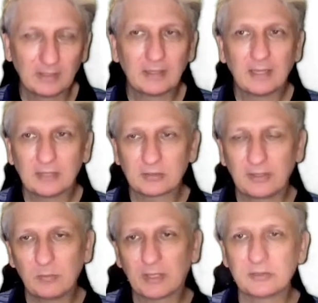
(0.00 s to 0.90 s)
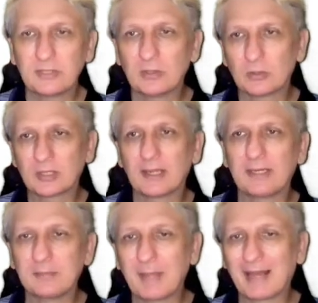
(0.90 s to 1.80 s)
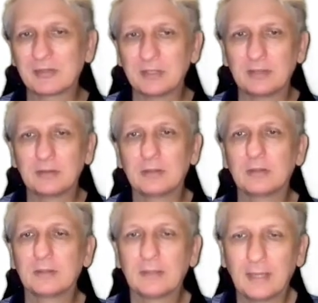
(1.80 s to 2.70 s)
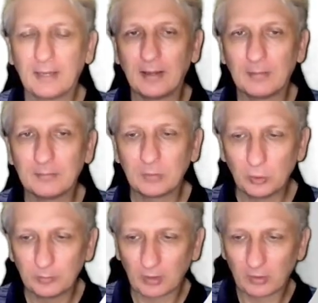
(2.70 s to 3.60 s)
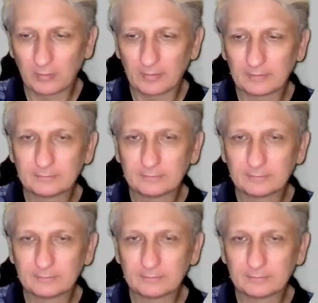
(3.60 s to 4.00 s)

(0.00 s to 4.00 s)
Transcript: And so then we can see an oscillating balancing um, loop occurring.